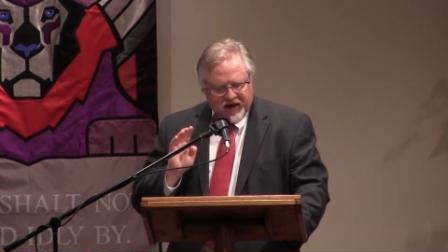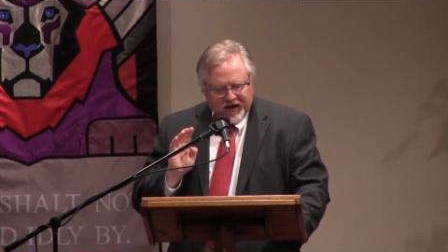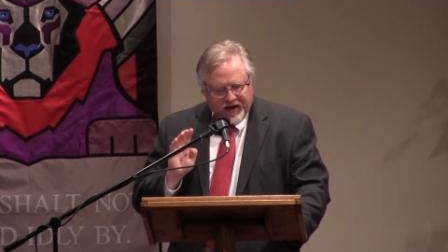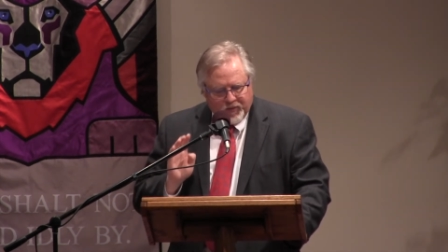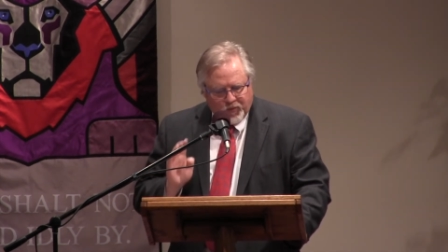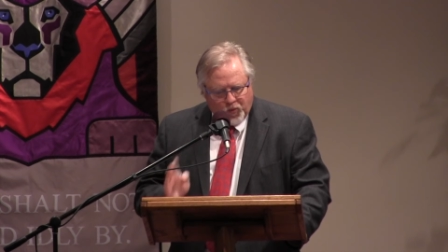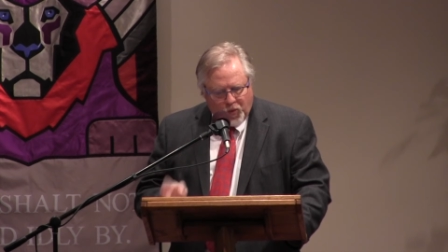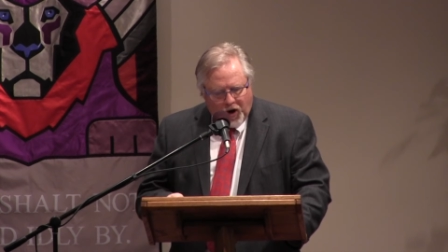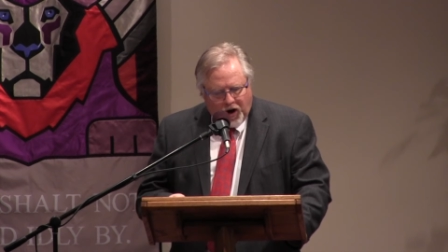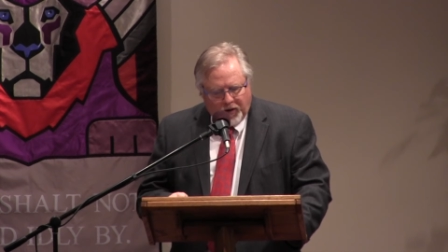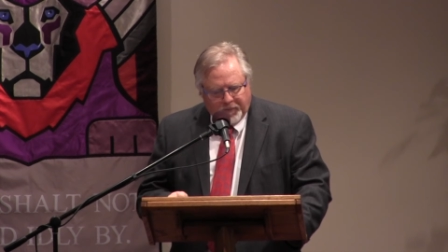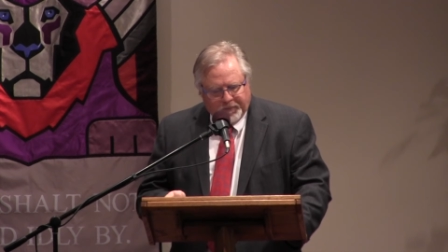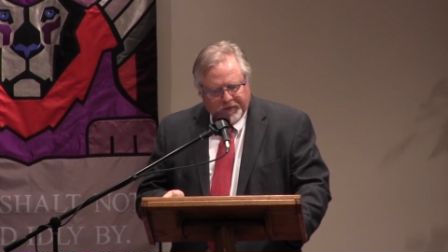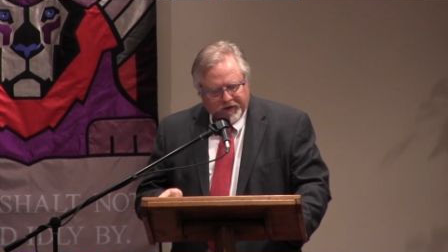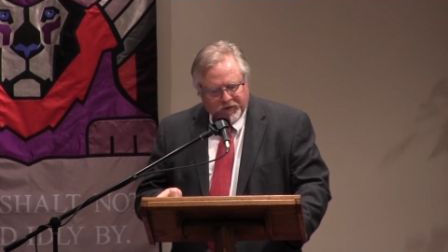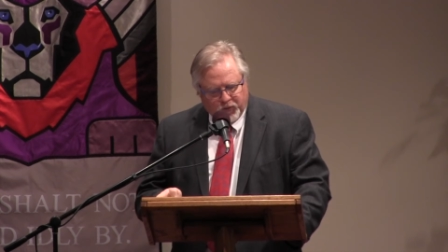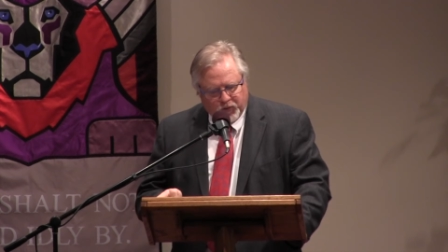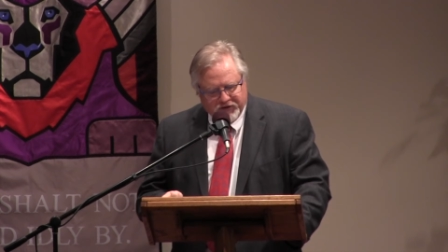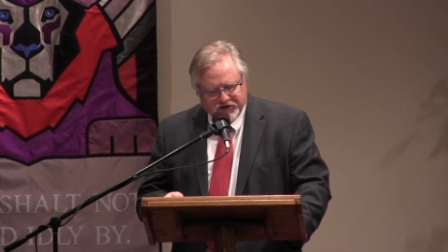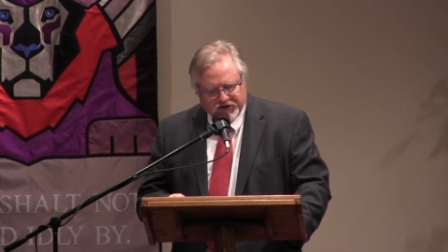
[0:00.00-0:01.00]
in
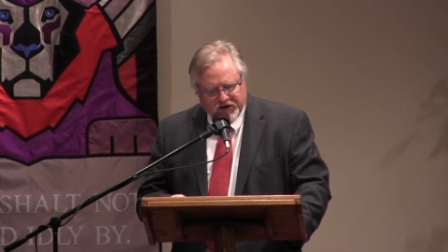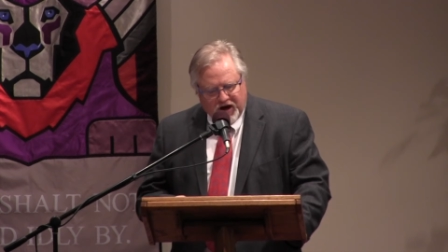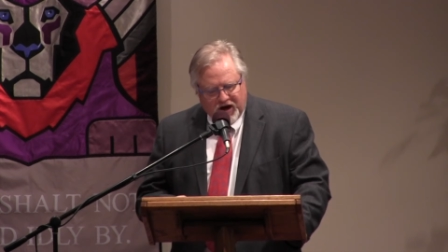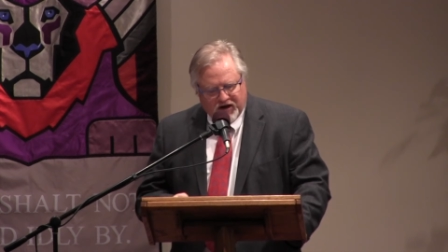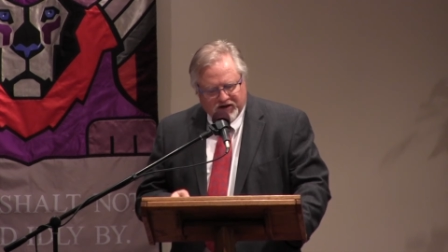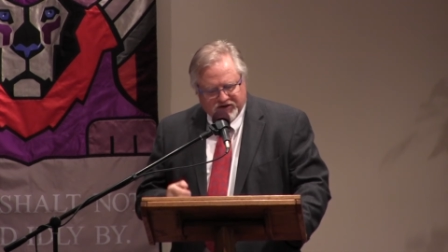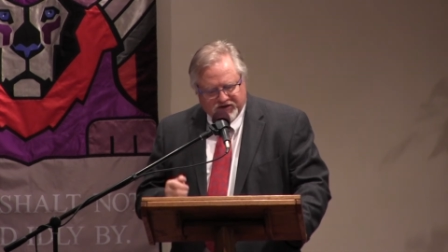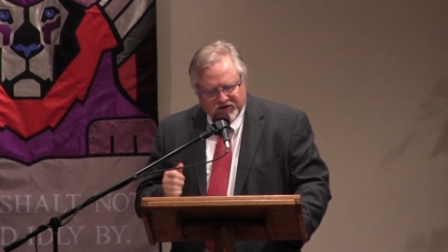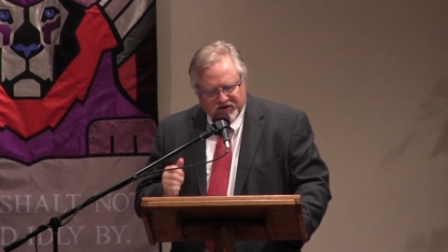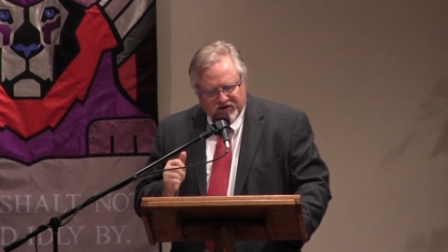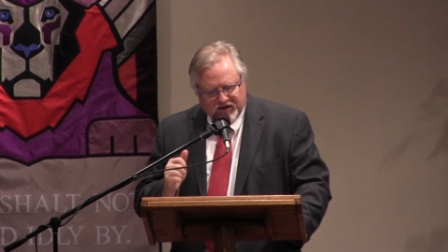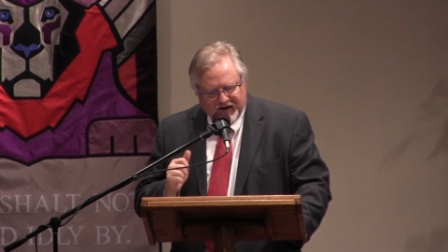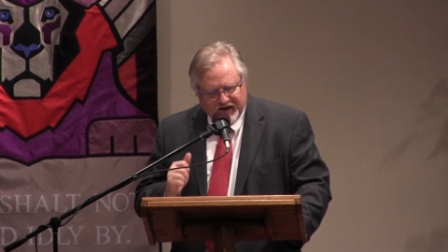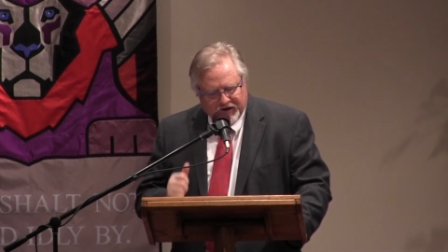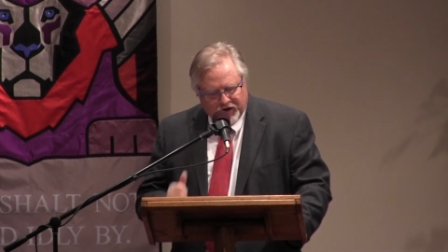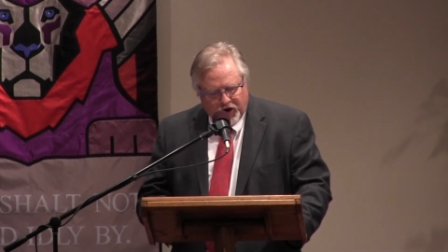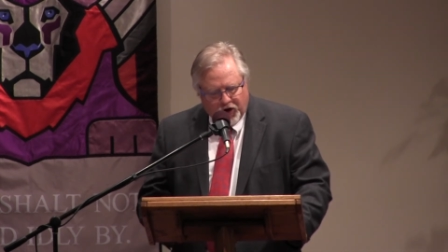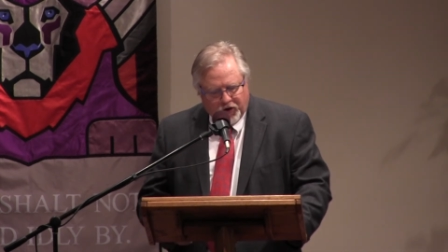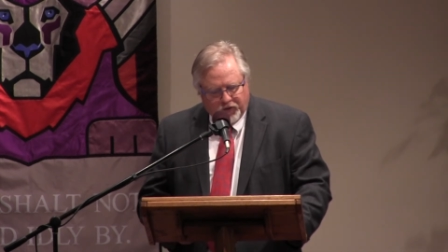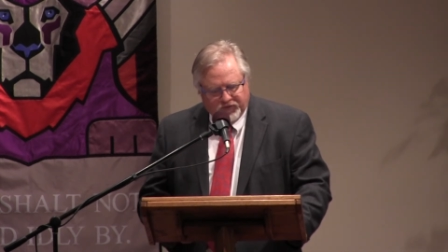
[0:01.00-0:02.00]
Waupun, Wisconsin,
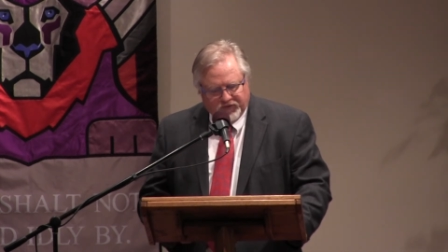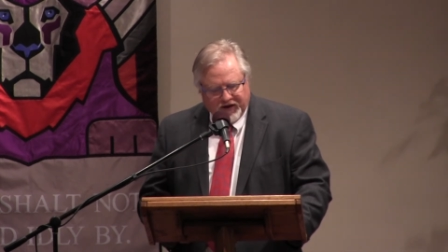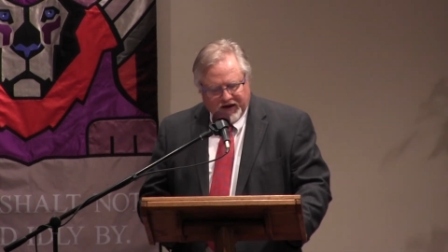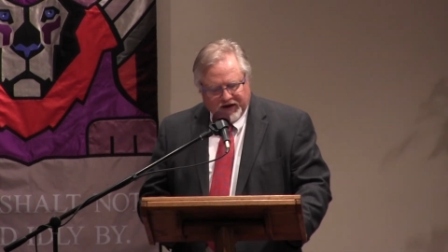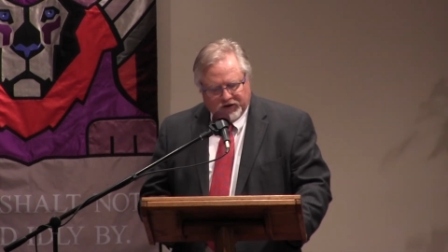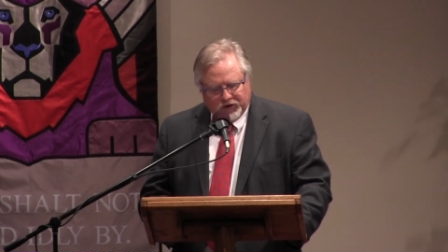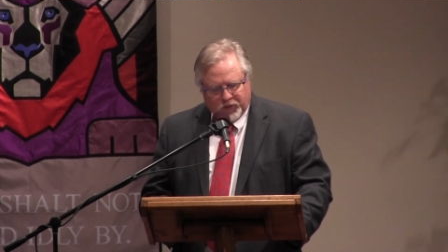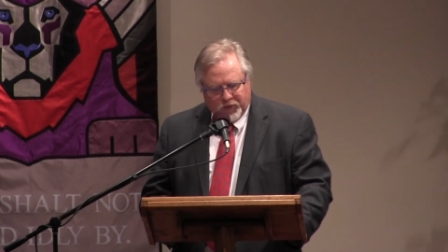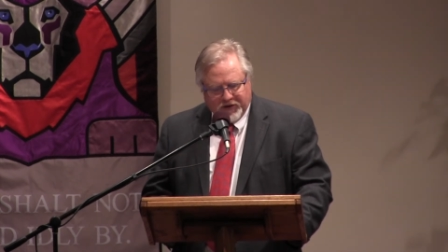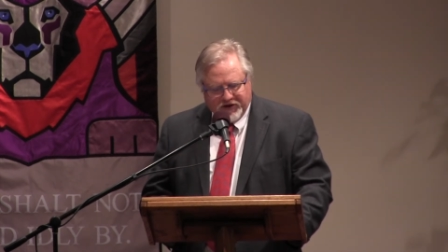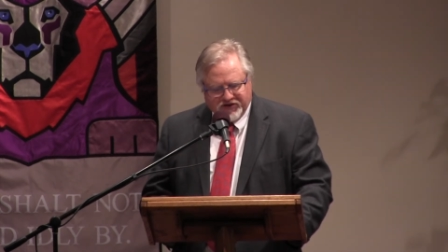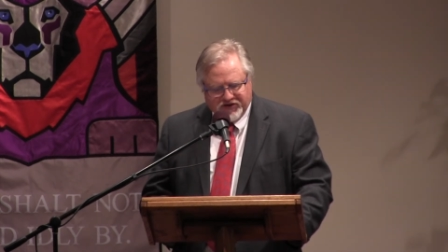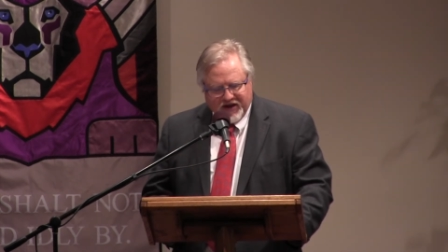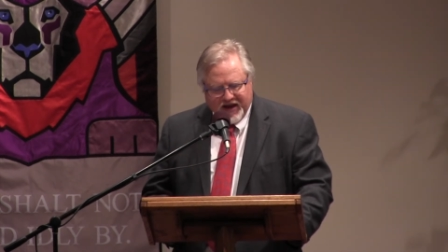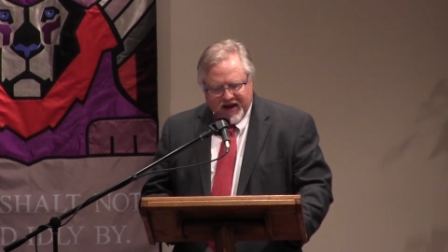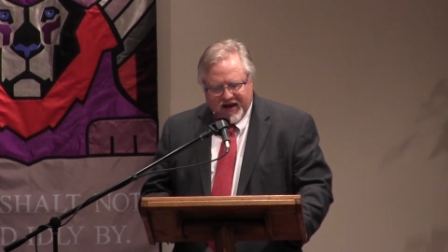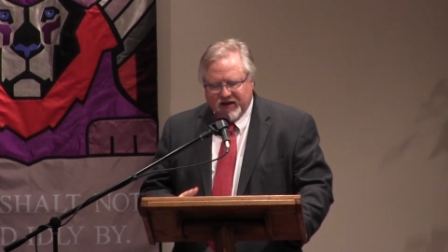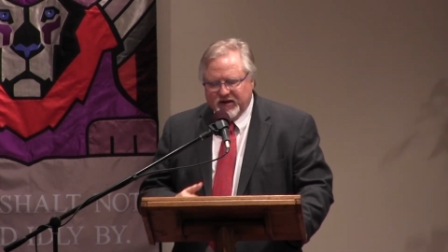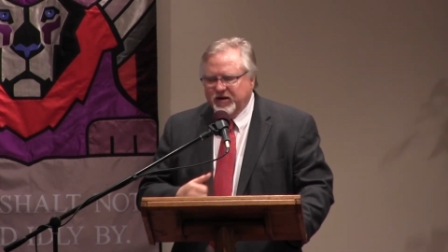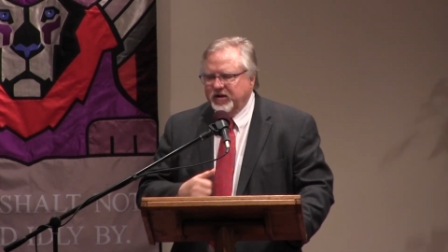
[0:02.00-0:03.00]
in Oakdale,
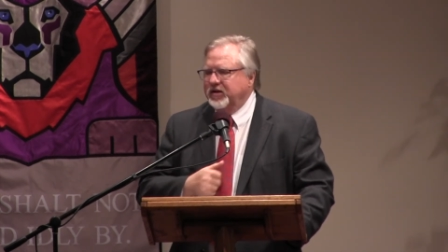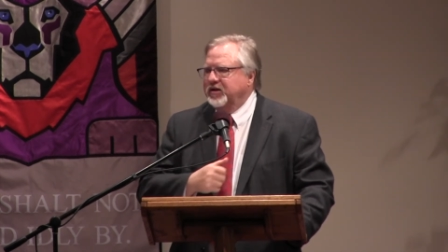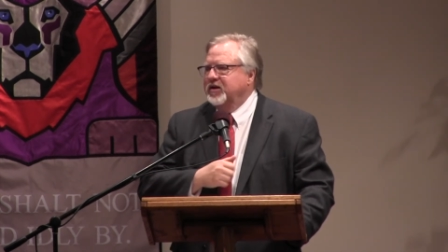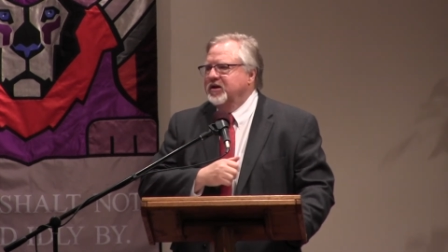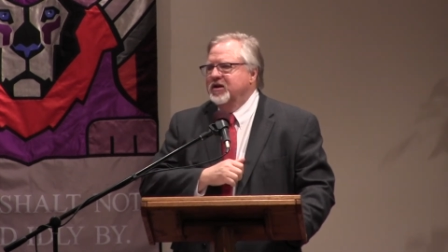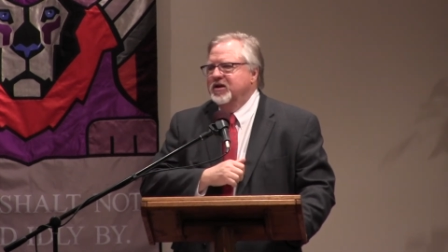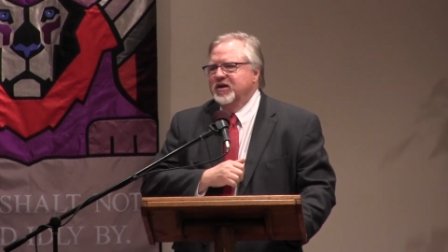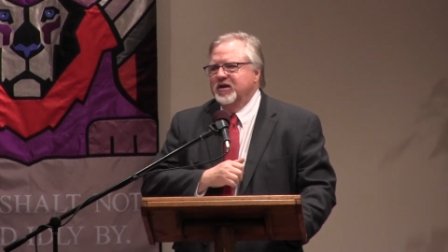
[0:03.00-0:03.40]
Louisiana.